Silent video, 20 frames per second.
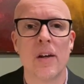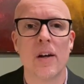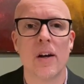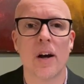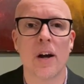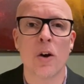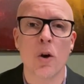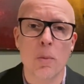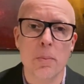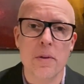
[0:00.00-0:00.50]

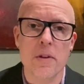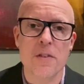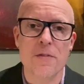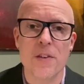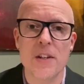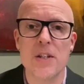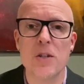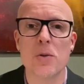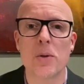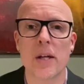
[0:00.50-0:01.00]
I hope this
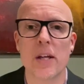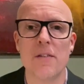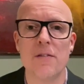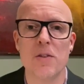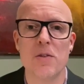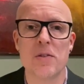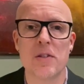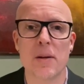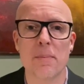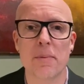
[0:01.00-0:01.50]
video gave
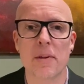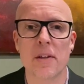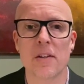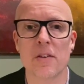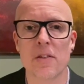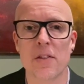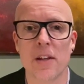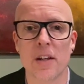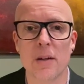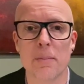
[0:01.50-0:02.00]
you something to
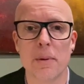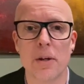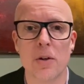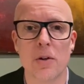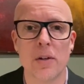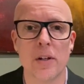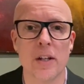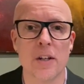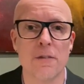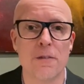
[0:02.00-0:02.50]
think about,
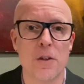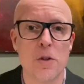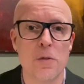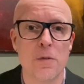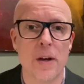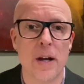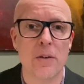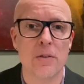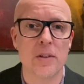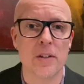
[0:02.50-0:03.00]
and if you
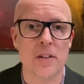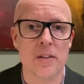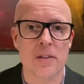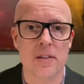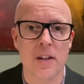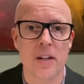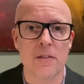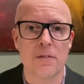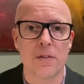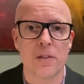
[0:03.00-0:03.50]
found it
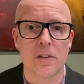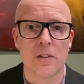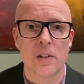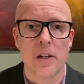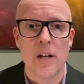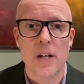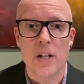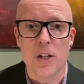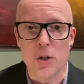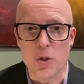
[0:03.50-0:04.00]
insightful,
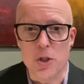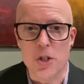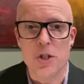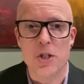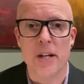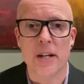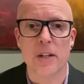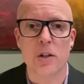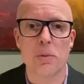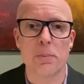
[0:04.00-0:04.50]
you should
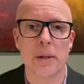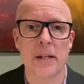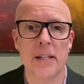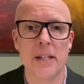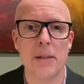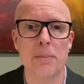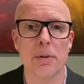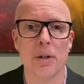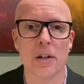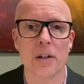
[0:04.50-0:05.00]
check out my
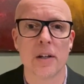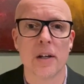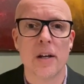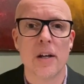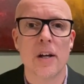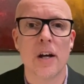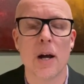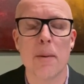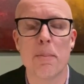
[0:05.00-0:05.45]
ebook. I